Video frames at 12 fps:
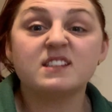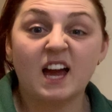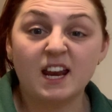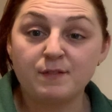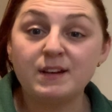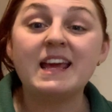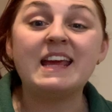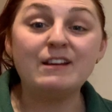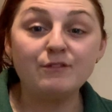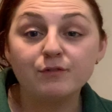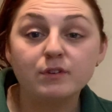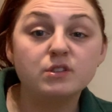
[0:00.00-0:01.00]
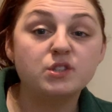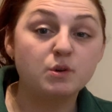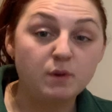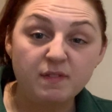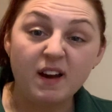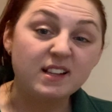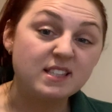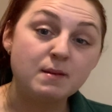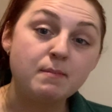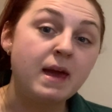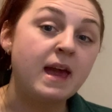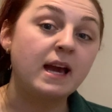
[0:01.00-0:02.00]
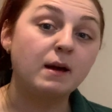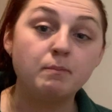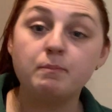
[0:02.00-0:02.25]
kind of an inference that we've had to make